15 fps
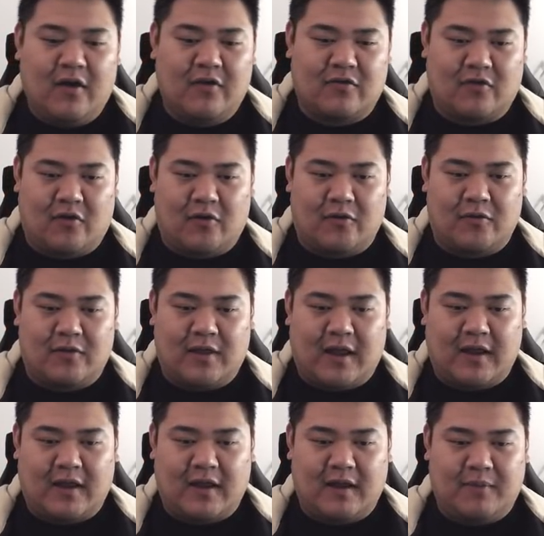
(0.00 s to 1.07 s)
So
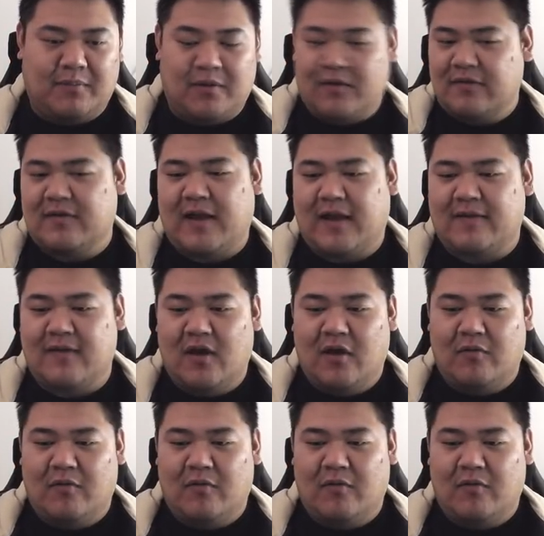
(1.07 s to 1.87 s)
like because of that,